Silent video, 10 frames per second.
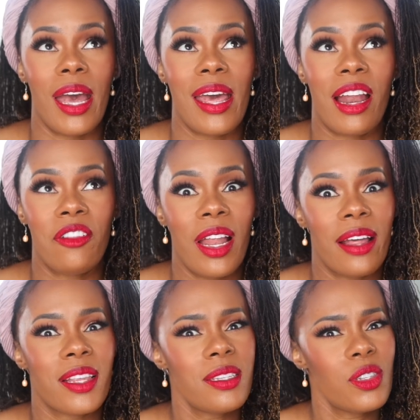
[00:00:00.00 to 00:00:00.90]
And I feel
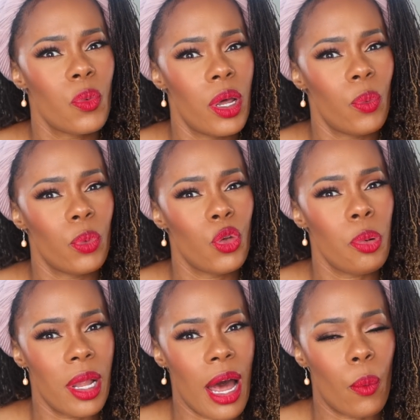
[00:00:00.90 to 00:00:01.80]
like this is one you
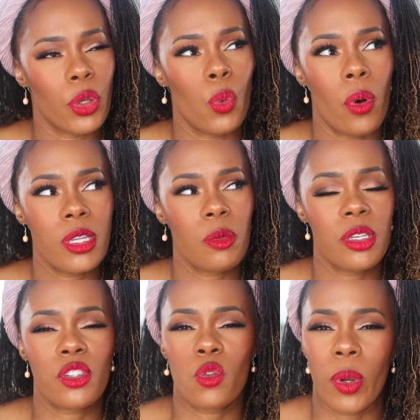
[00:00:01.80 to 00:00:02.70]
pull out when you want to be
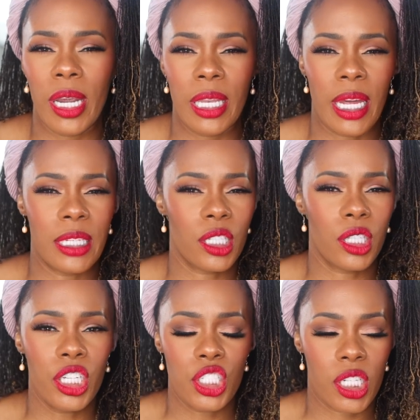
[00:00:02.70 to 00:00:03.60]
sweet and
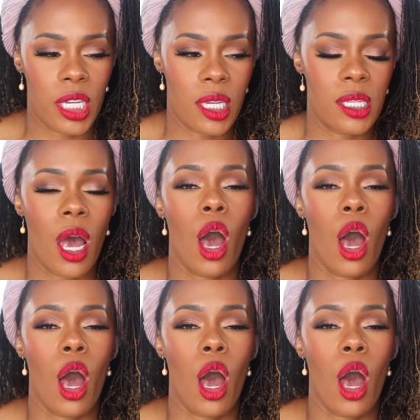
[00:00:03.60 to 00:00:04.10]
delicious,